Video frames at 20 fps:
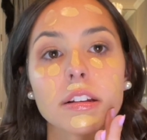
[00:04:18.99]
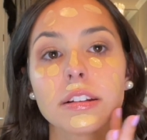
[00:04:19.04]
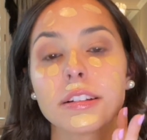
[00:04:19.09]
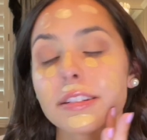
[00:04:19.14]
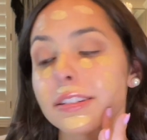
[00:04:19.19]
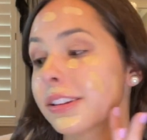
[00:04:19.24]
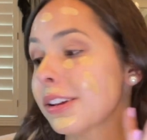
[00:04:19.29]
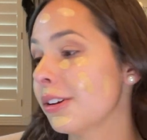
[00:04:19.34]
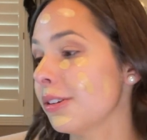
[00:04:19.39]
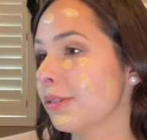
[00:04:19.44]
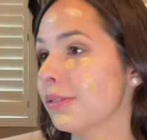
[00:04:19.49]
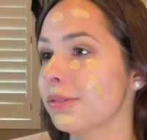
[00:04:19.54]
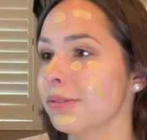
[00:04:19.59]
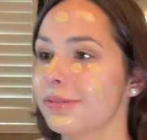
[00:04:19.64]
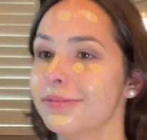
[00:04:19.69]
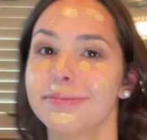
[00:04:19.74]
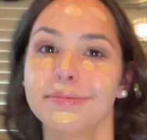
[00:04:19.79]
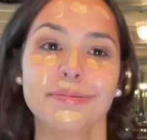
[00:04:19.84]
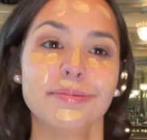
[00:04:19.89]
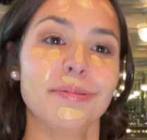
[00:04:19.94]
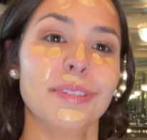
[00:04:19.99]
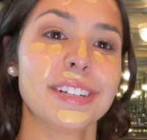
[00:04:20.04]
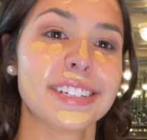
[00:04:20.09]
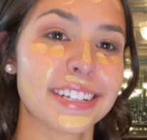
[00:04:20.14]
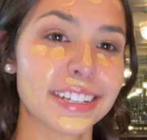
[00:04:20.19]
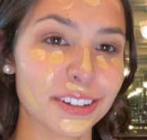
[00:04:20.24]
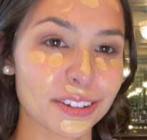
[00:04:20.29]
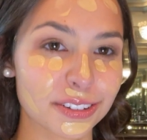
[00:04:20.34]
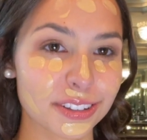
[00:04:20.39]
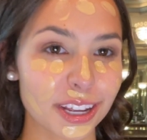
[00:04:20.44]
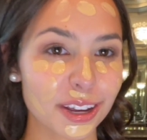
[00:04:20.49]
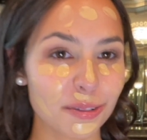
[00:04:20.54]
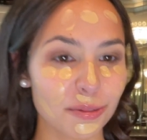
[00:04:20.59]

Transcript: So once it looks like